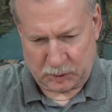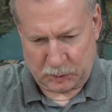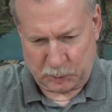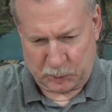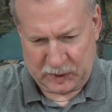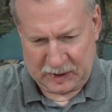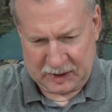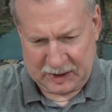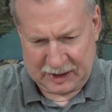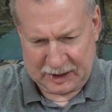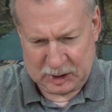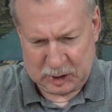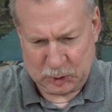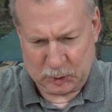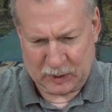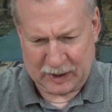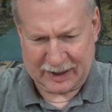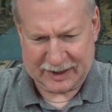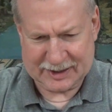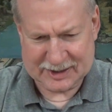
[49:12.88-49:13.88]
we need
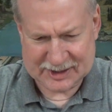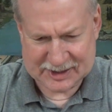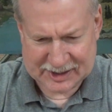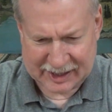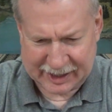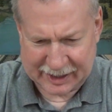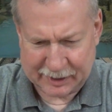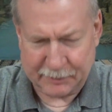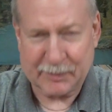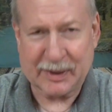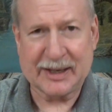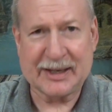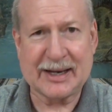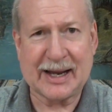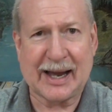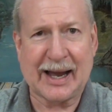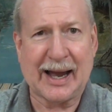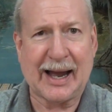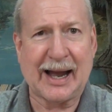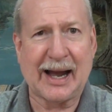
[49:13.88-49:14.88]
to
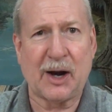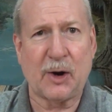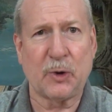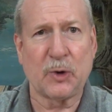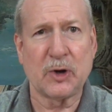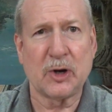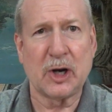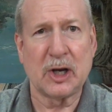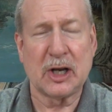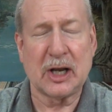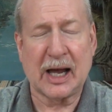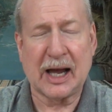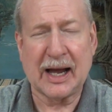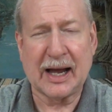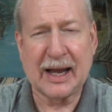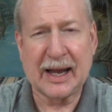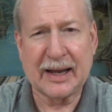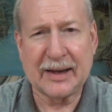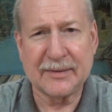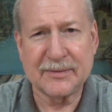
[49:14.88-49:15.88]
examine our
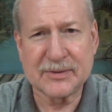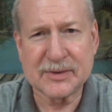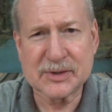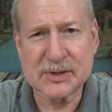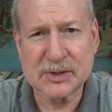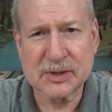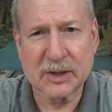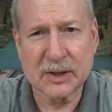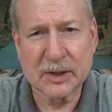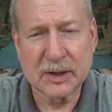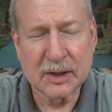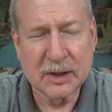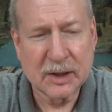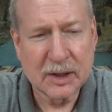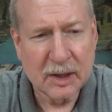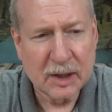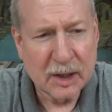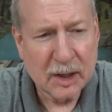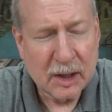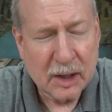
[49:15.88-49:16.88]
lives.
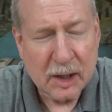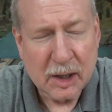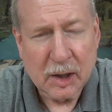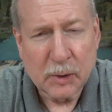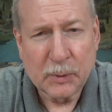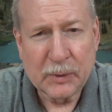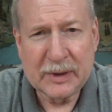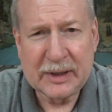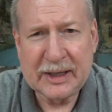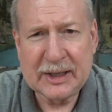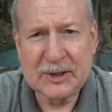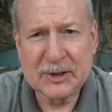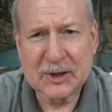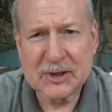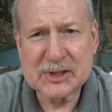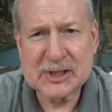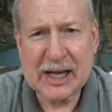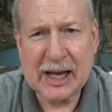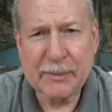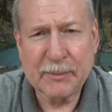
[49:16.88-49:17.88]
We need to
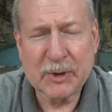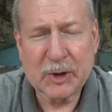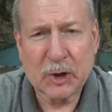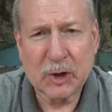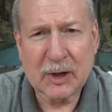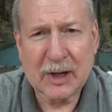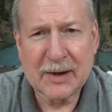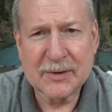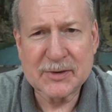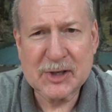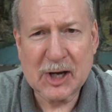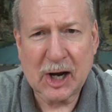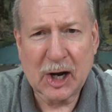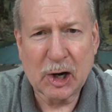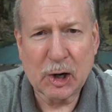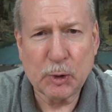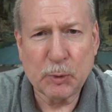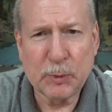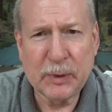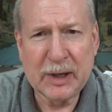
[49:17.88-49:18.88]
examine our lives.
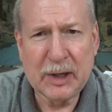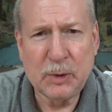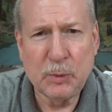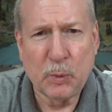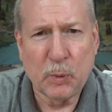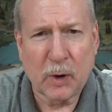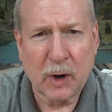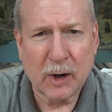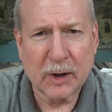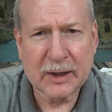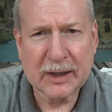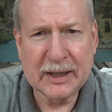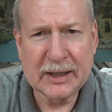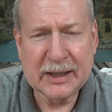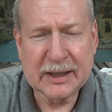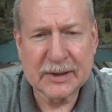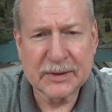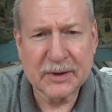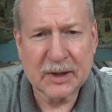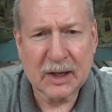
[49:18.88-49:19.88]
Are we walking
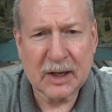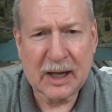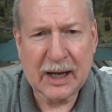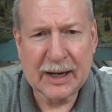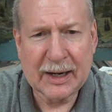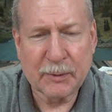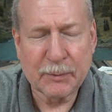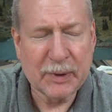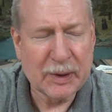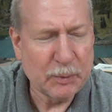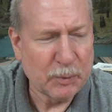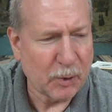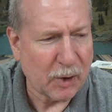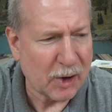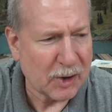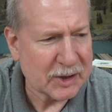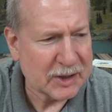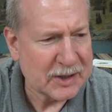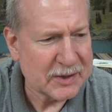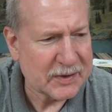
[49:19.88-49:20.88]
in the light? Are we
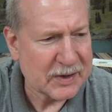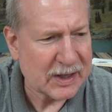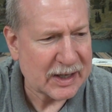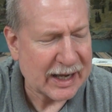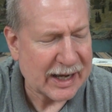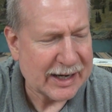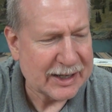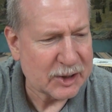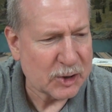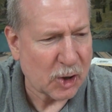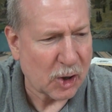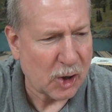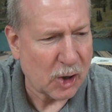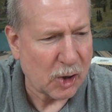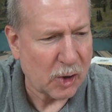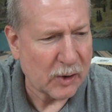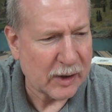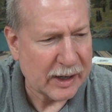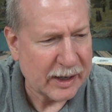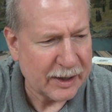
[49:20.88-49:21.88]
walking in the light in
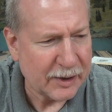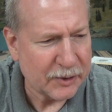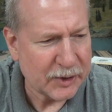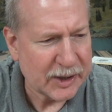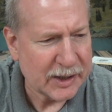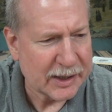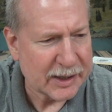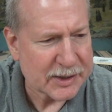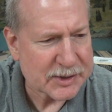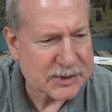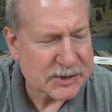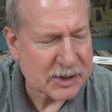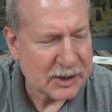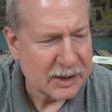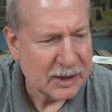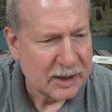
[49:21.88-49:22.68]
all areas?